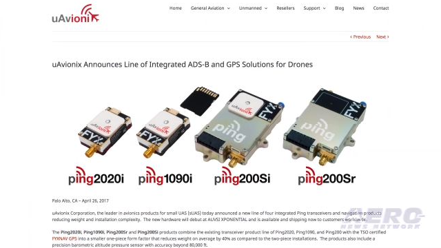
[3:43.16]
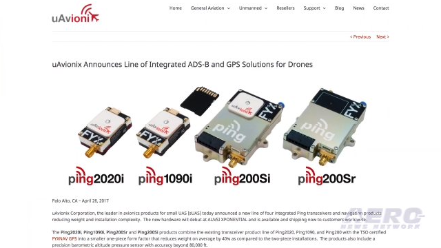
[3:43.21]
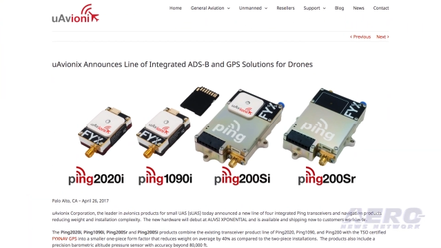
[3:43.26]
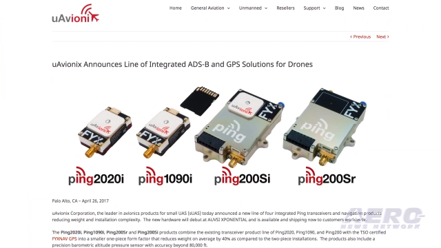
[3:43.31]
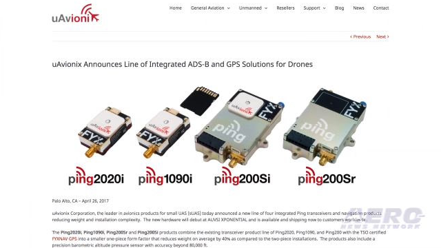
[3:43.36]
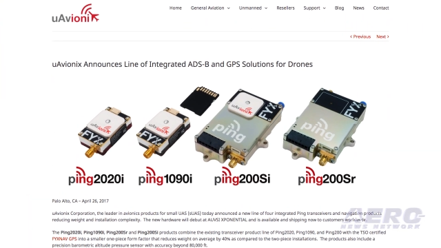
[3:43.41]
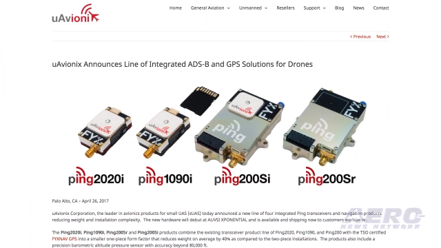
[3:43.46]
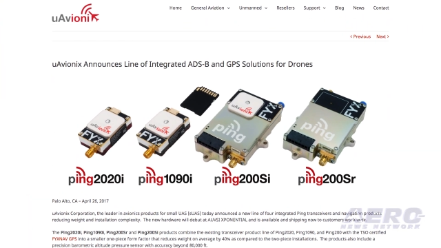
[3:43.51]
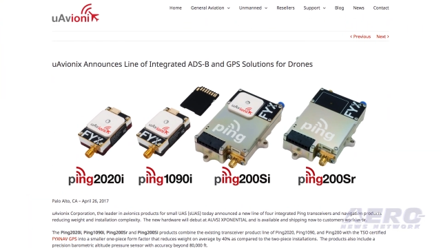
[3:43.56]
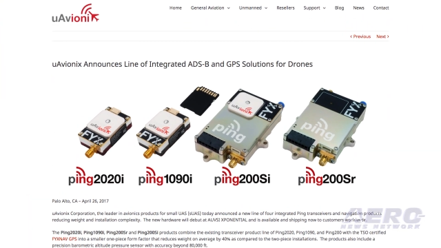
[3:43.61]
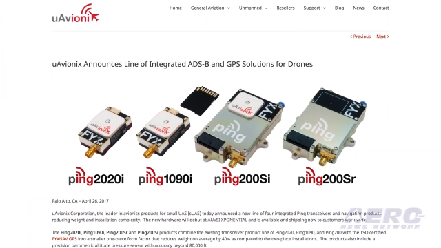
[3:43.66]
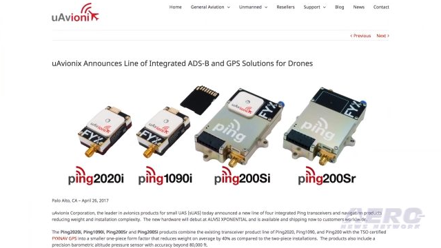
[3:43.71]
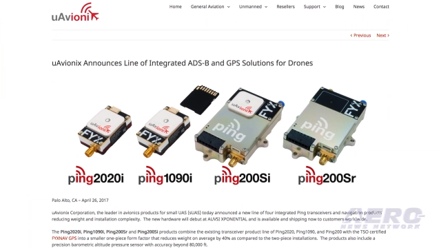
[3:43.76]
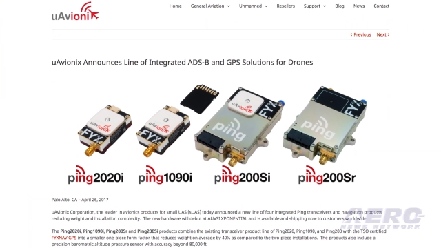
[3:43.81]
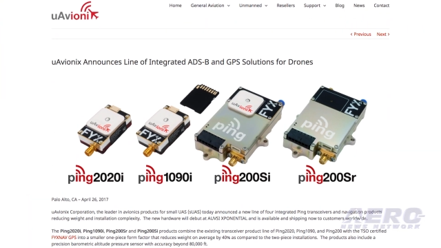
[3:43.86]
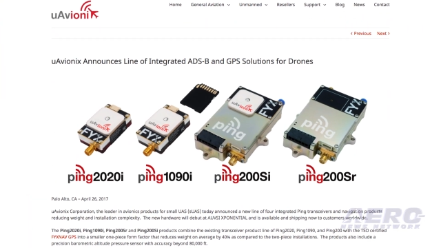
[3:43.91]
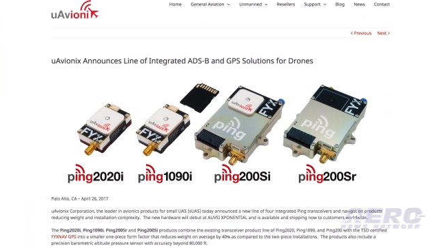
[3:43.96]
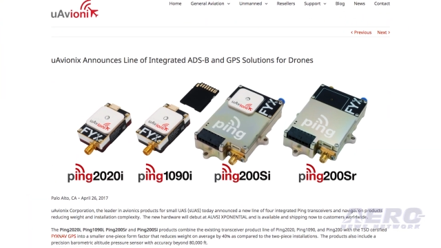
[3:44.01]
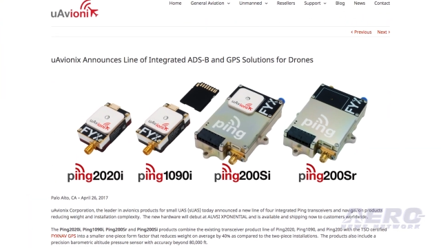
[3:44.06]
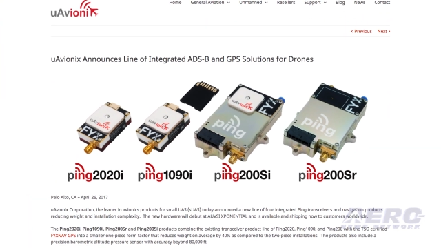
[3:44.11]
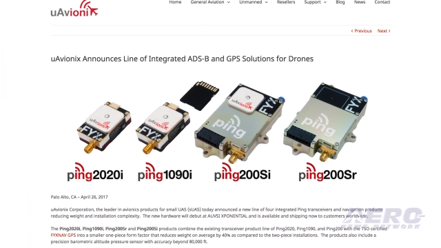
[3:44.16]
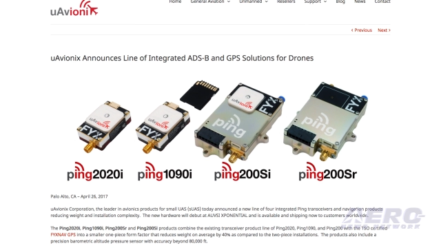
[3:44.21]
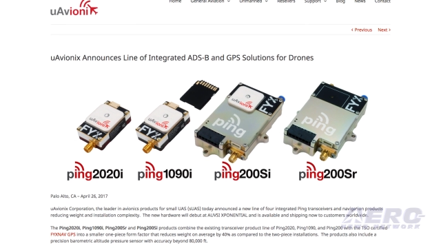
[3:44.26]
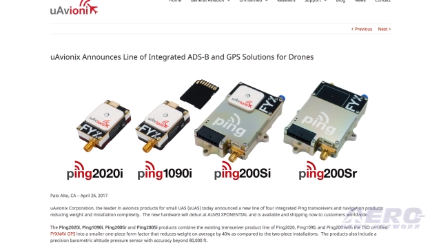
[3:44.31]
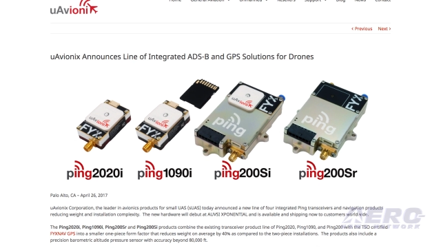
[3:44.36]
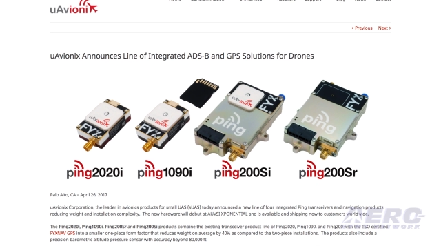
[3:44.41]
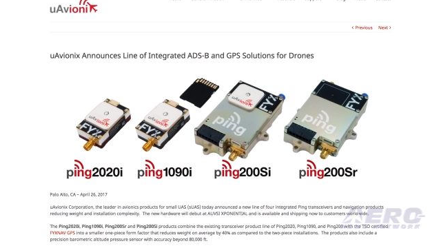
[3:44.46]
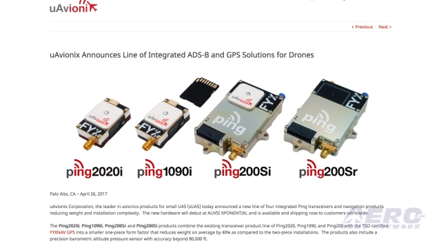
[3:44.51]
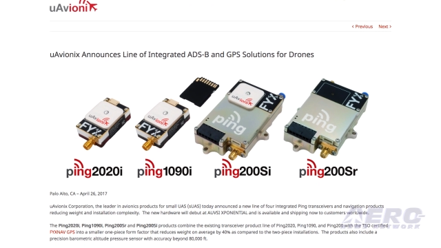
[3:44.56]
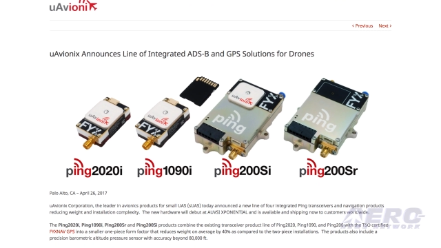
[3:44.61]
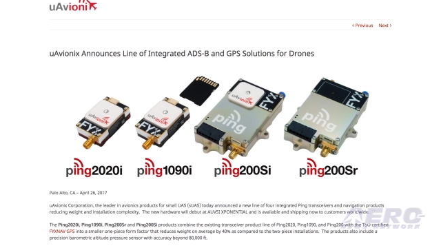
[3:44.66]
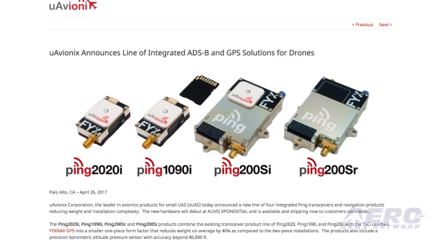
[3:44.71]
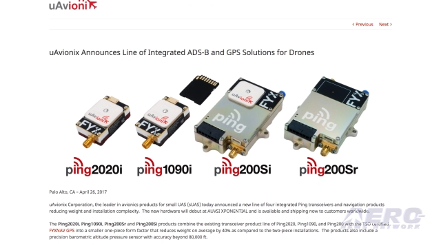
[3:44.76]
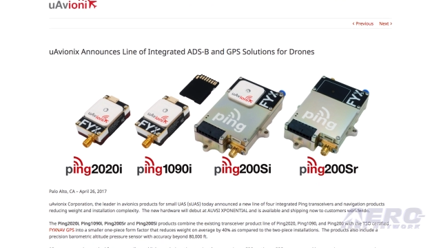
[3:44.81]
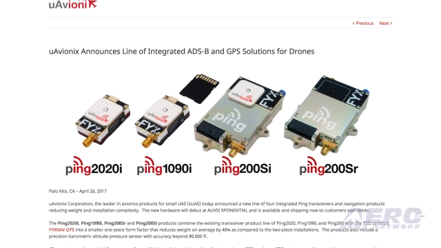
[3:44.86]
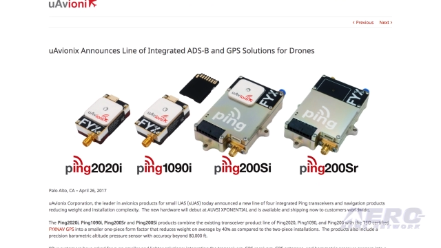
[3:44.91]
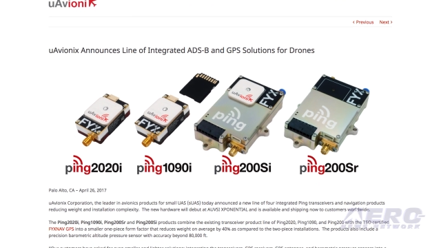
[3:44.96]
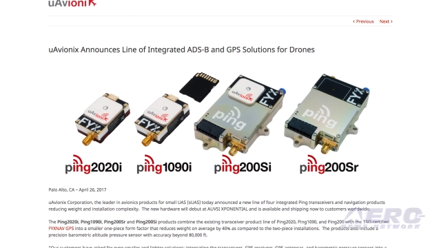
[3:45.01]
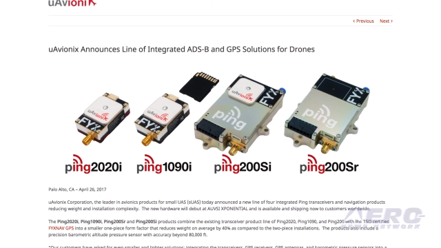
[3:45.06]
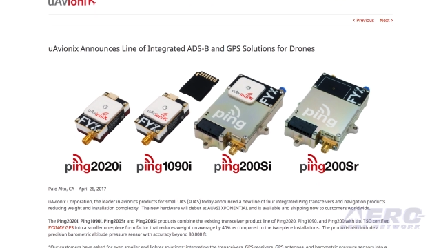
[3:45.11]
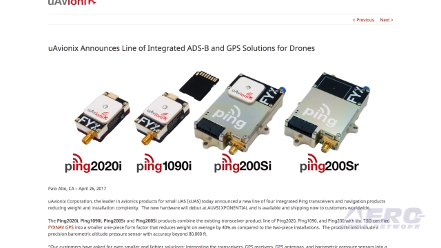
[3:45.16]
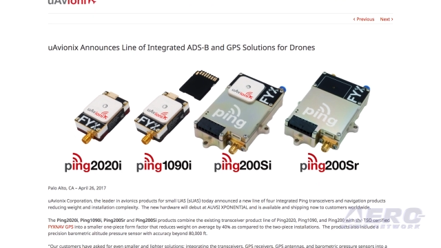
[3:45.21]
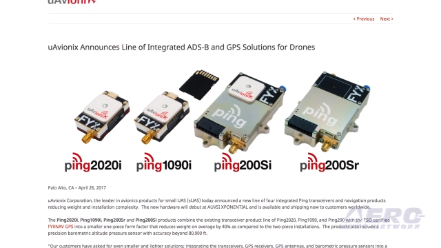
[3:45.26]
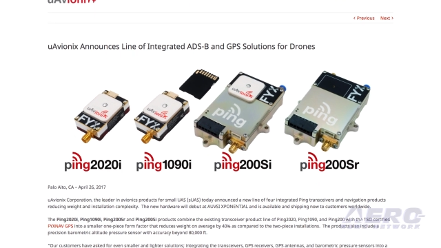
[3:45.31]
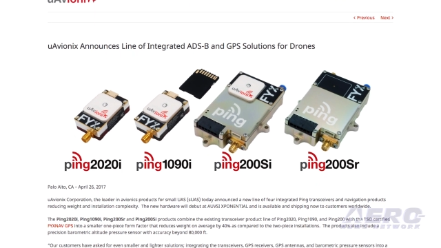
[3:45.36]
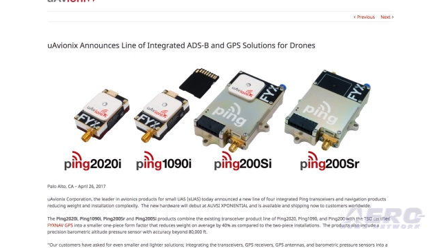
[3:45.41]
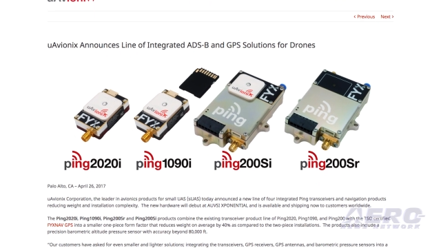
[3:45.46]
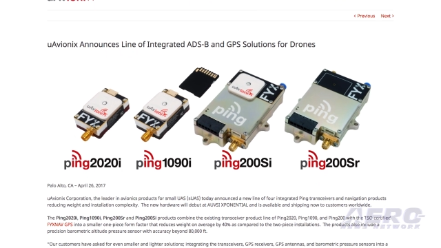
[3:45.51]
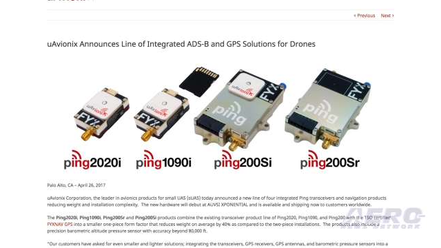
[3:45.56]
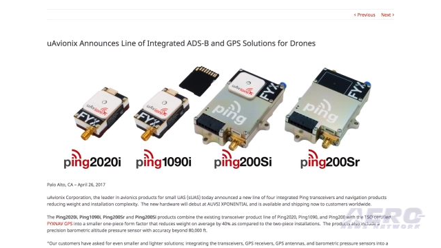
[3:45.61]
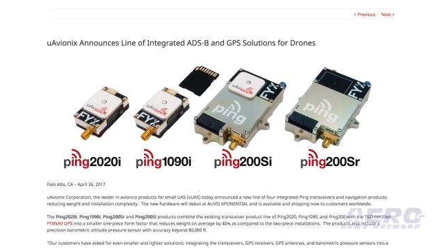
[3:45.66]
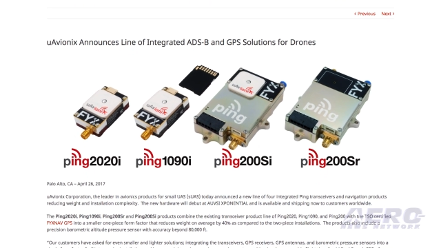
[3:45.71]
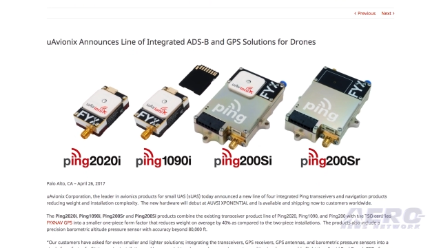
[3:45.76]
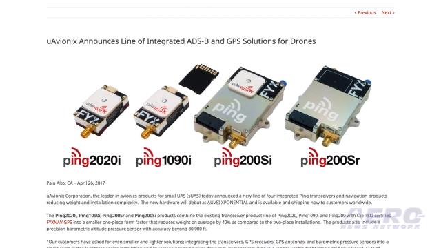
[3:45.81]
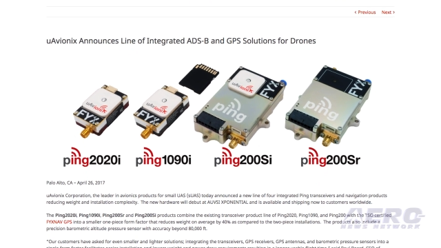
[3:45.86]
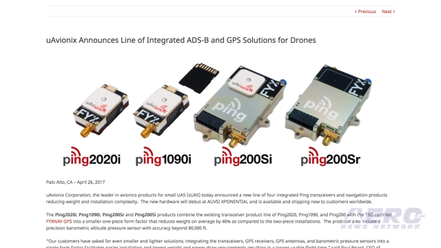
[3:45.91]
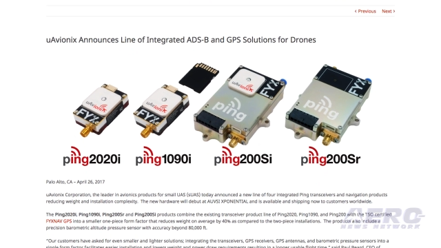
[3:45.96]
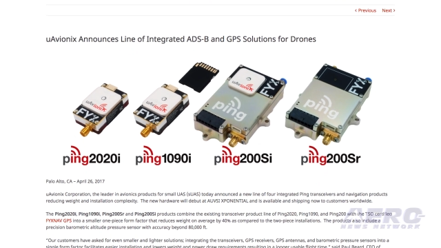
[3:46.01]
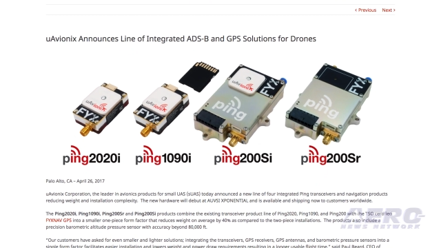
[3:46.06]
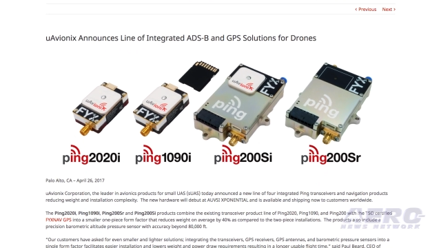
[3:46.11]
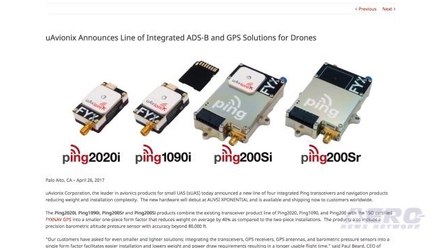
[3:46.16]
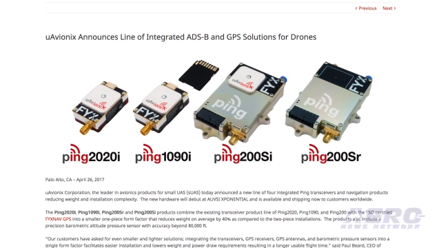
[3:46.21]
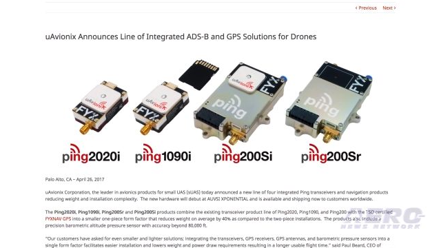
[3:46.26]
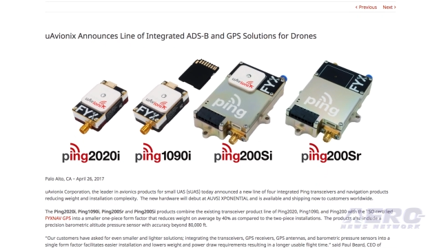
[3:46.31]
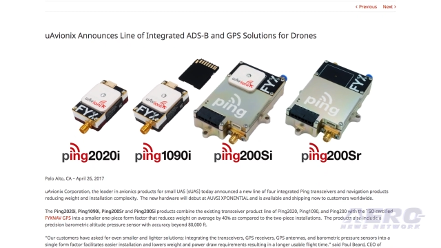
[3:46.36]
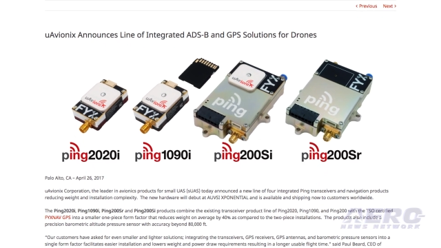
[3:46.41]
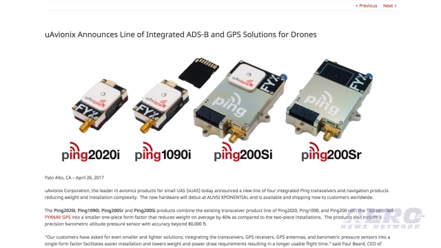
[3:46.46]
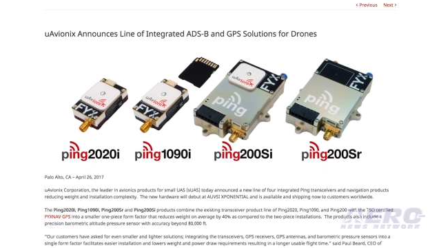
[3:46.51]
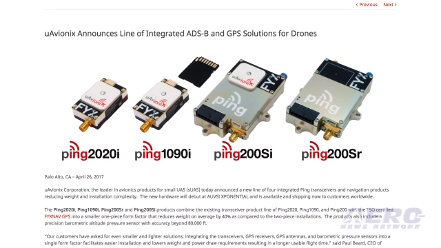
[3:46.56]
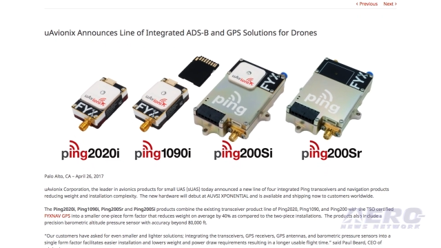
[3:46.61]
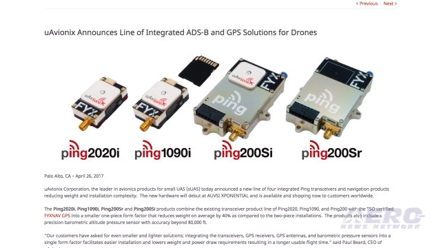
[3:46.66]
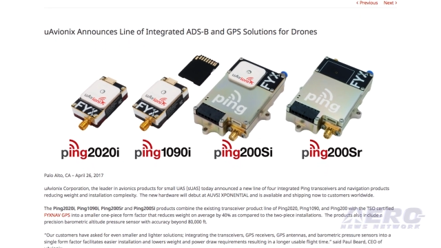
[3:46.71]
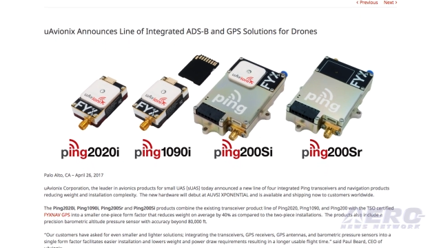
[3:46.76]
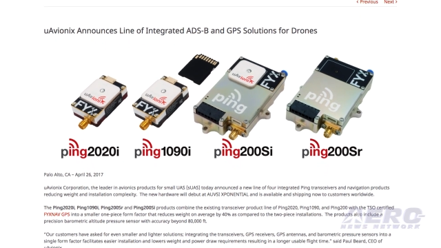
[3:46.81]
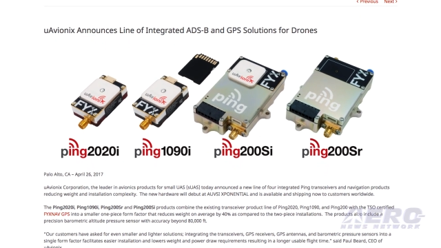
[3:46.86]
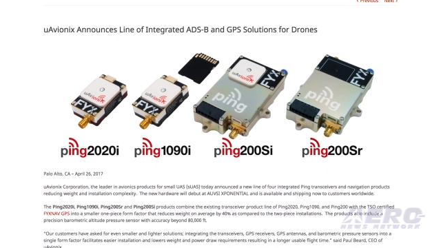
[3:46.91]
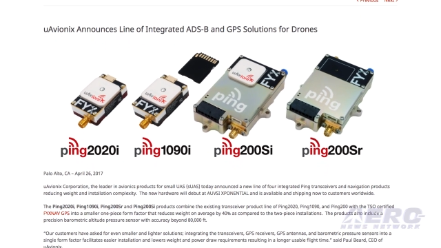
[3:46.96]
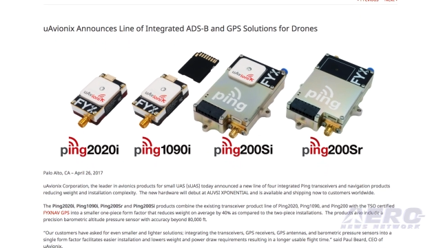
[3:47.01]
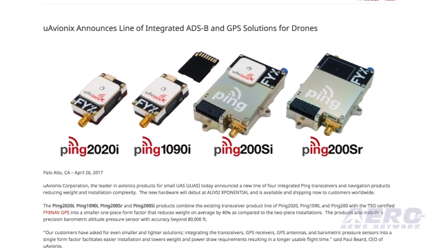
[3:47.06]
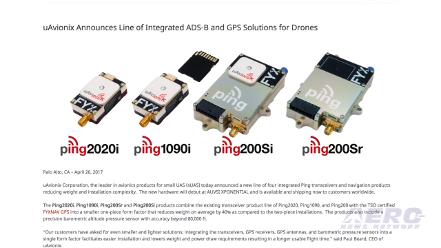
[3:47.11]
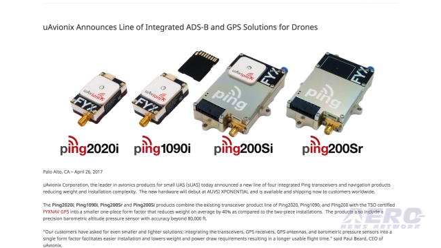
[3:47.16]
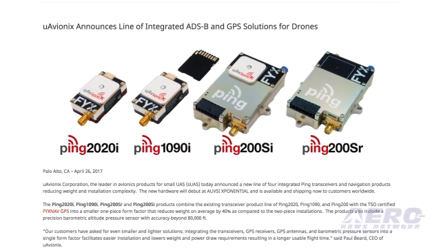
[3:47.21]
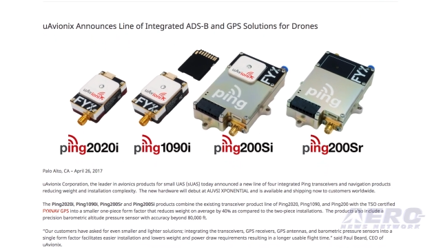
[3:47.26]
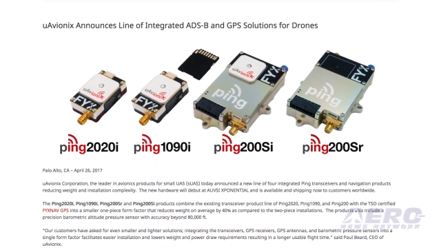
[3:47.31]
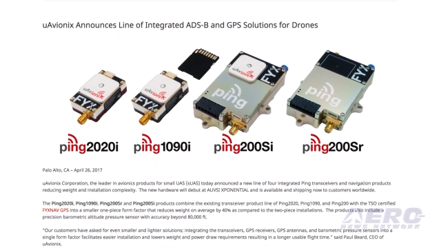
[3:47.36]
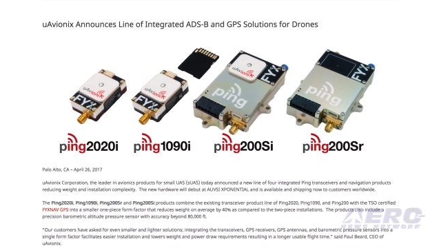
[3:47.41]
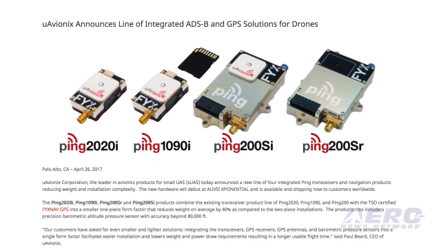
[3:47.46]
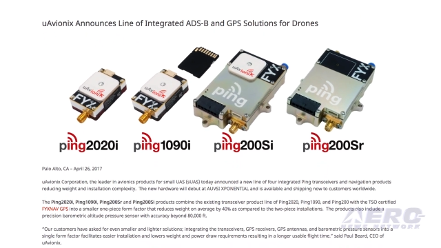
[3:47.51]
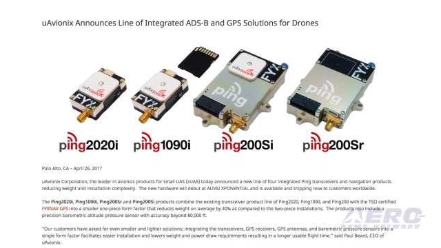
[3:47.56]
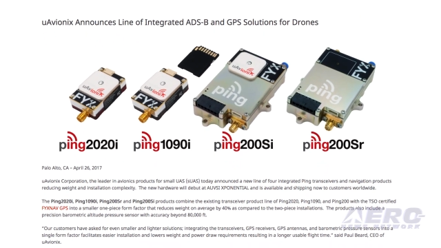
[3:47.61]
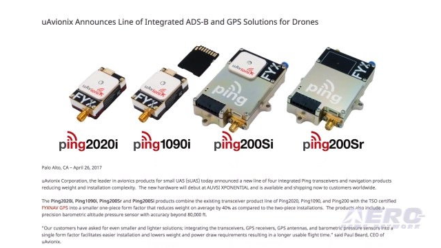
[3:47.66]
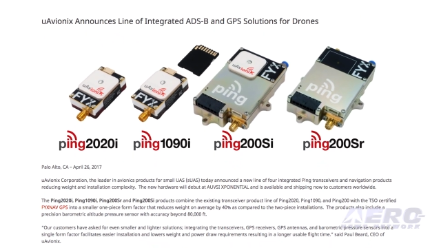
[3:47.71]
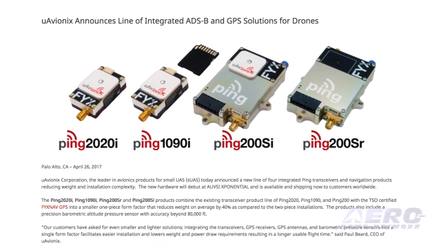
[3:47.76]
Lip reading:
(no speaker visible)